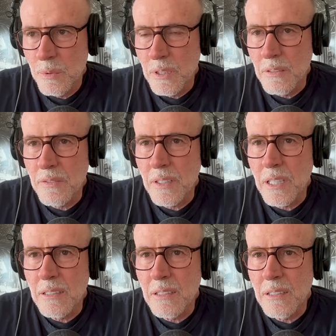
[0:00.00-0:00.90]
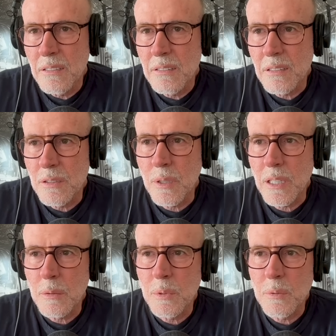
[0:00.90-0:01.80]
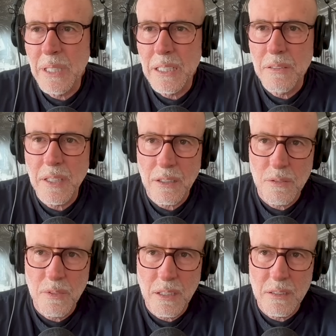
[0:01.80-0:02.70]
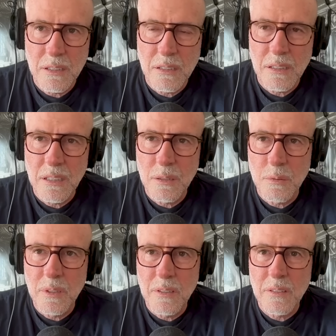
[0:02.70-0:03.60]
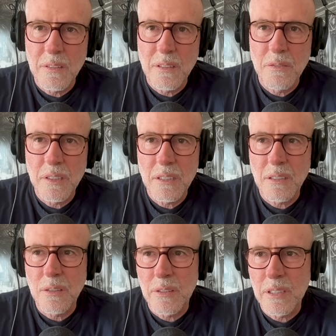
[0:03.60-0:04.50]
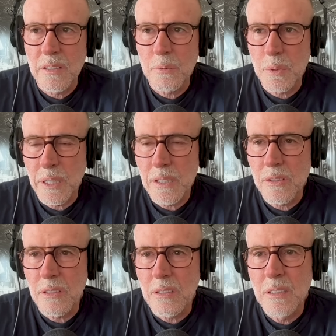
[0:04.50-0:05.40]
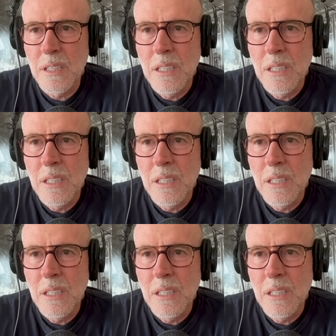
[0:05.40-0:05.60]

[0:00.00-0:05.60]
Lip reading: we're going to find that this incredible manufactured volatility was the vehicle or the inspiration